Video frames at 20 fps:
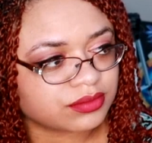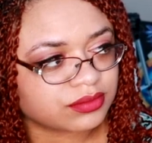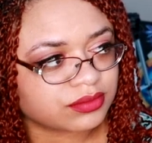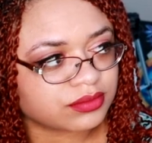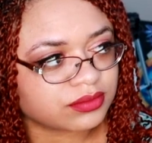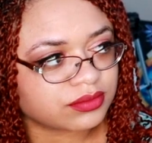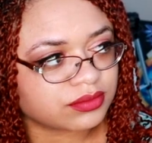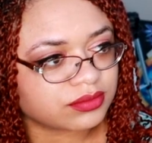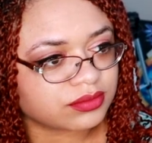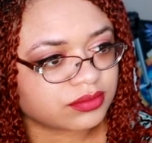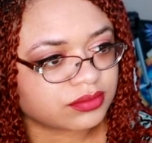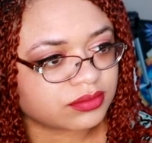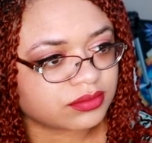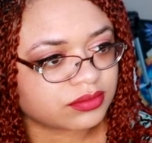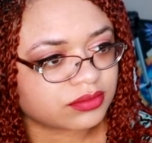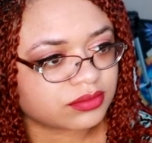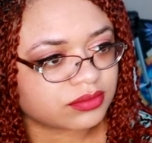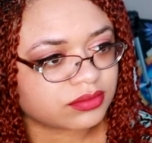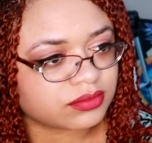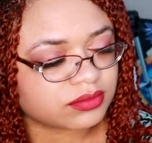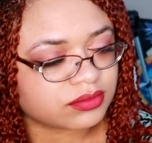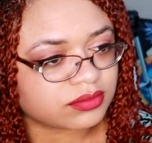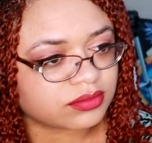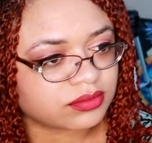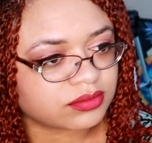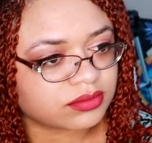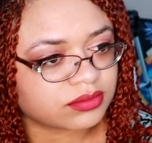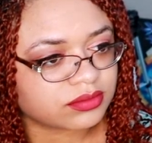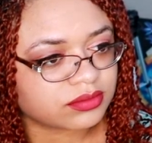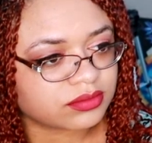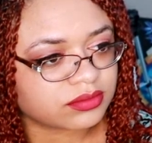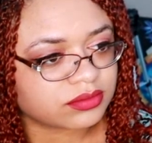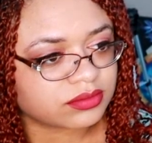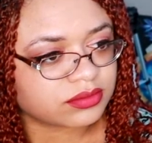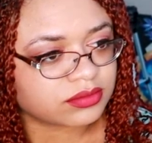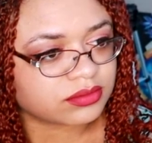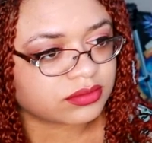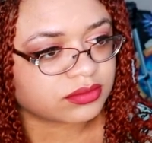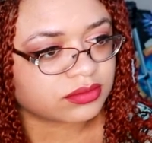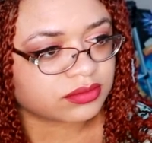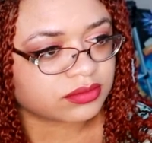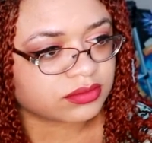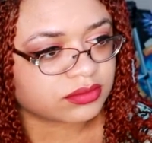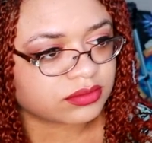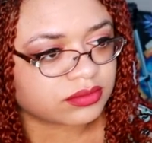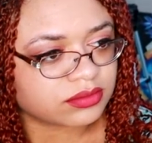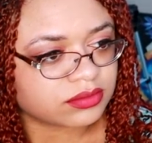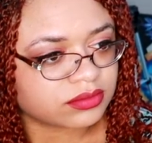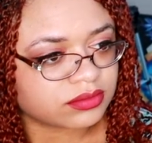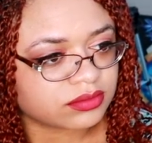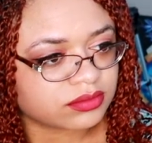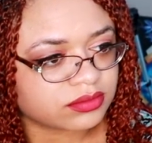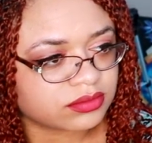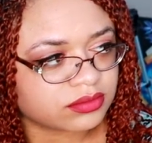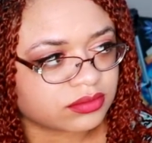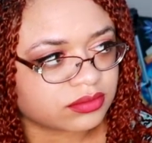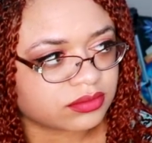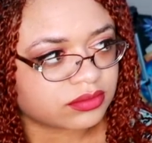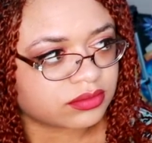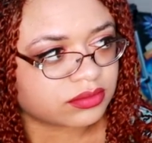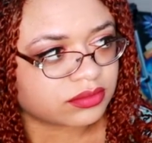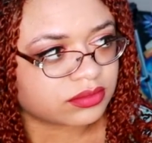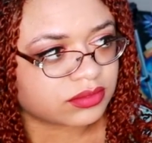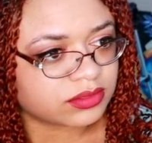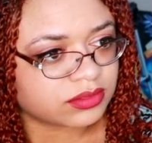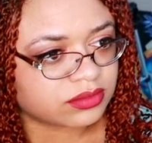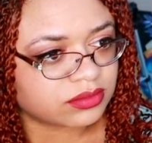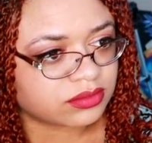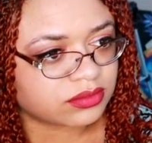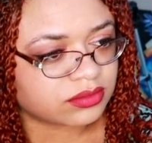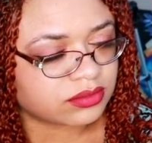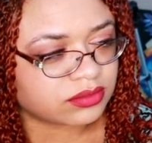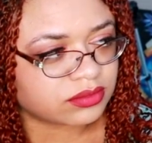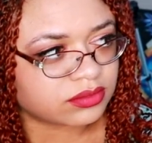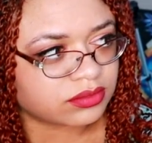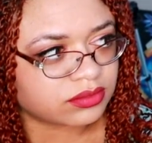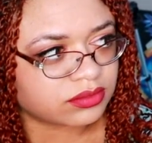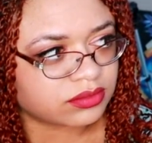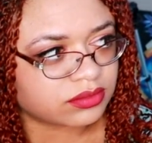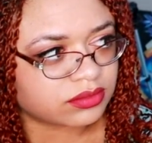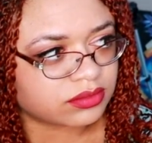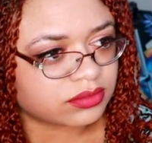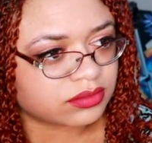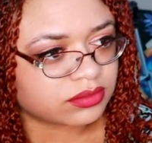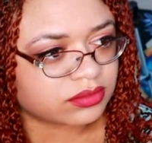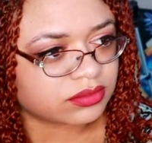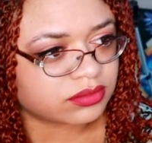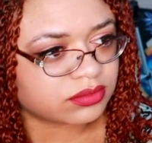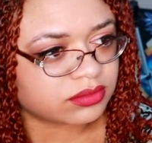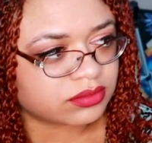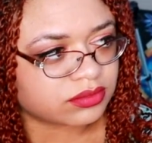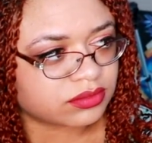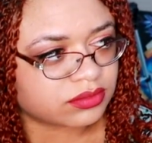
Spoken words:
The person shown says nothing.